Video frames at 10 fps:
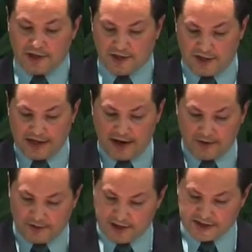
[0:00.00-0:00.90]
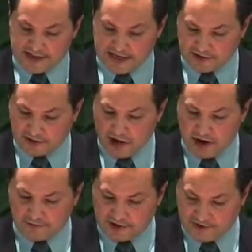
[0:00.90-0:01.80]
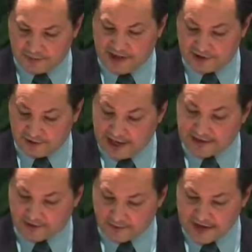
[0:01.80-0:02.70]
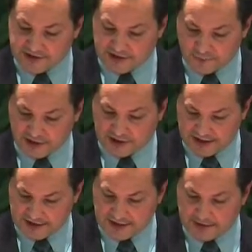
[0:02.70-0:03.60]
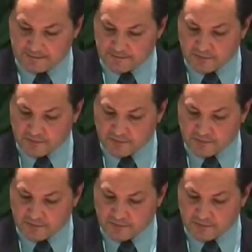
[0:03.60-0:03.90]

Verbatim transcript: but now it's not the law of love, but I do like the rest of what they said,